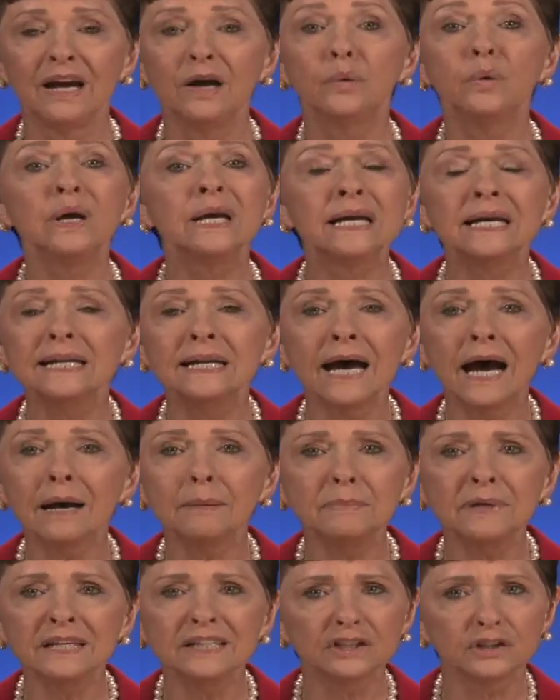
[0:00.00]
We
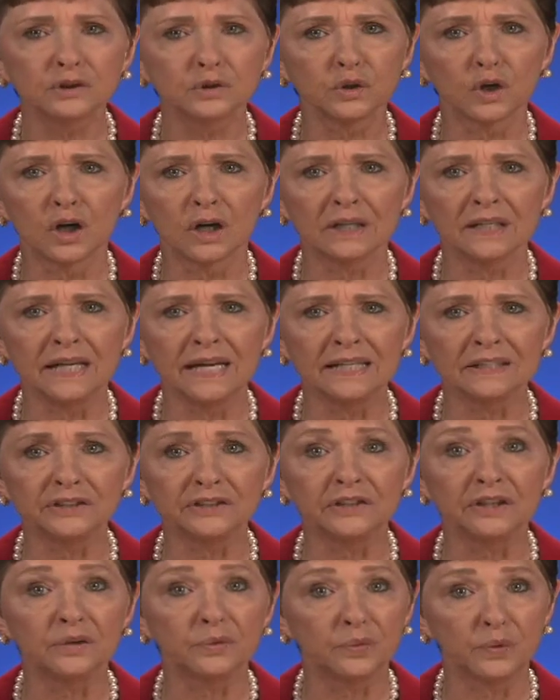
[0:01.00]
cannot be a strong
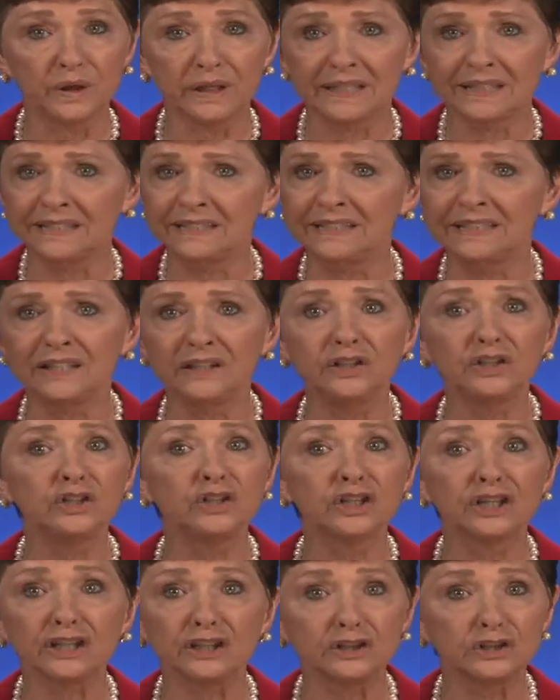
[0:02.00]
nation if we continue
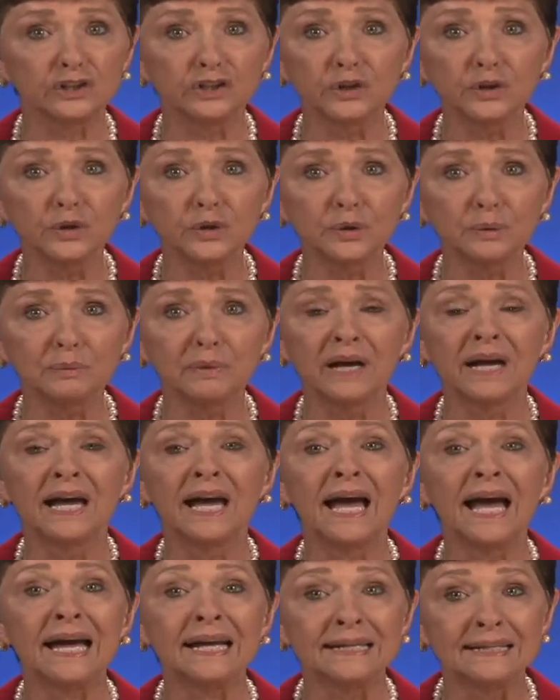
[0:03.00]
to consume
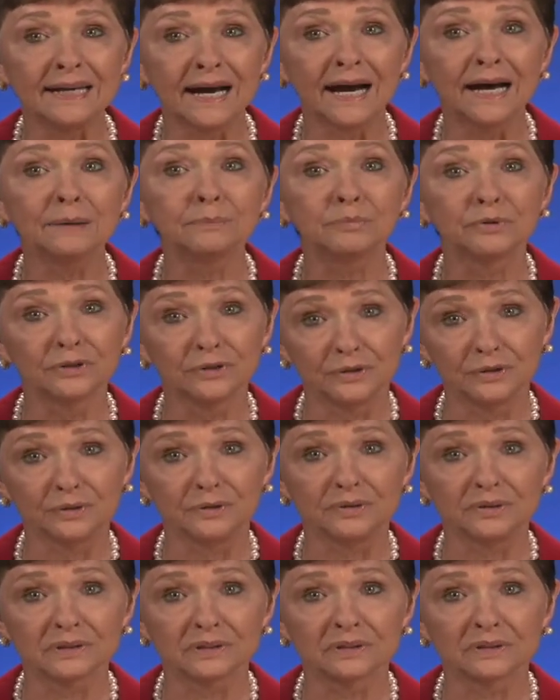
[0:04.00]
and not
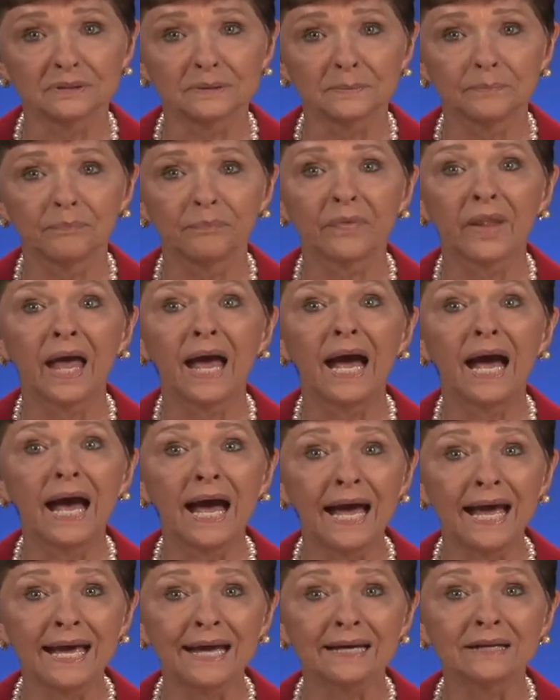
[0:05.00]
produce.
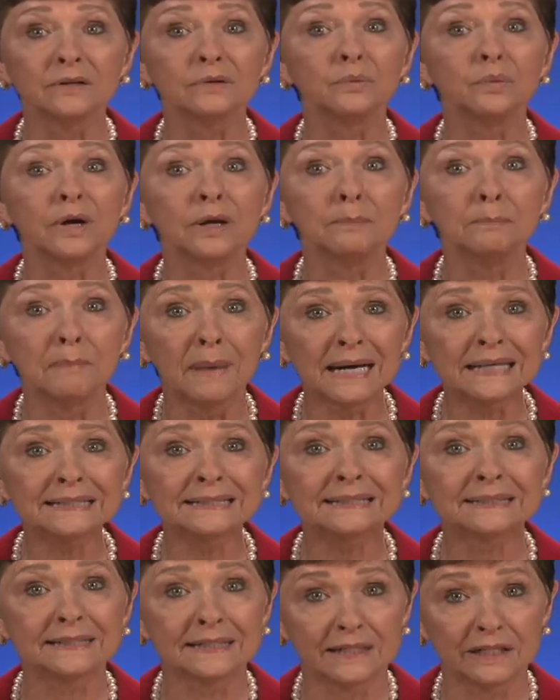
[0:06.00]
And we
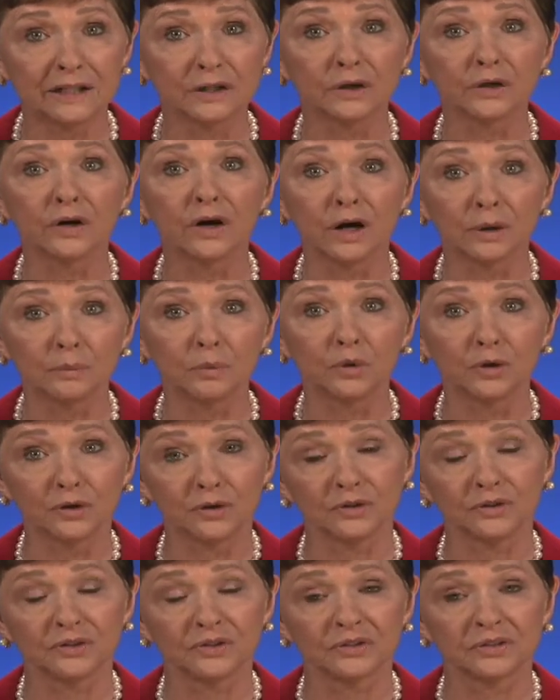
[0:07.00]
must secure our
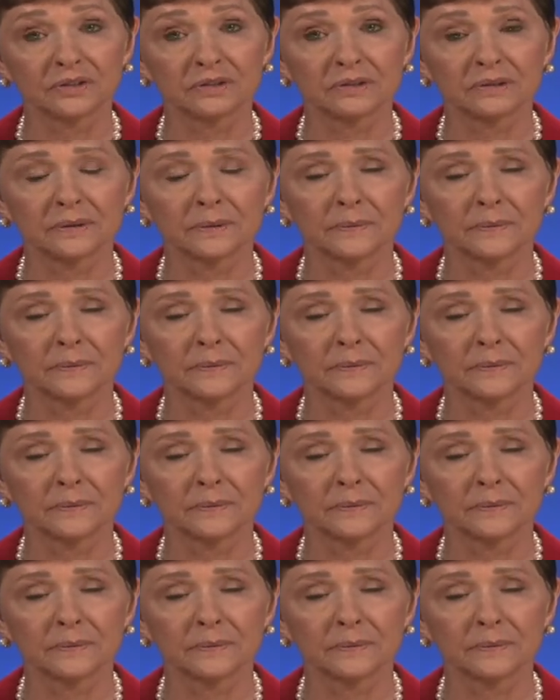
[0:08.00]
borders.